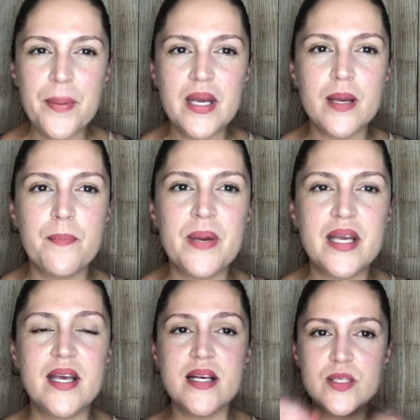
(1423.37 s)
big,
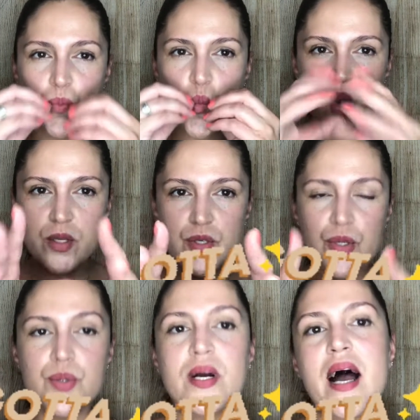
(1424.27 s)
big kiss to
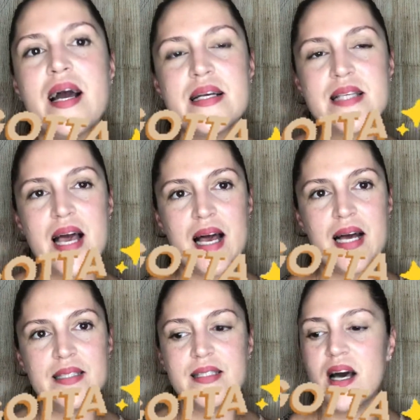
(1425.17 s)
you guys
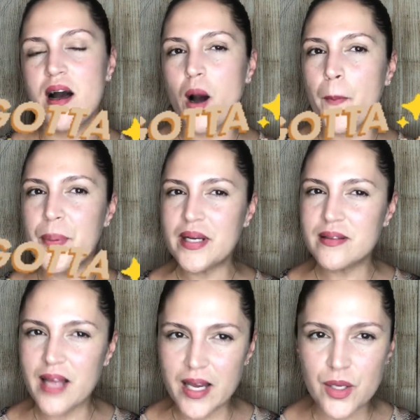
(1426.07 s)
and a big
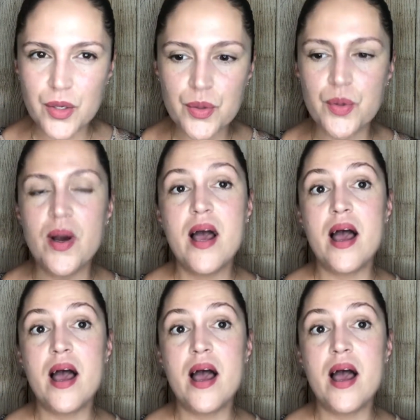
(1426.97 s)
thank you.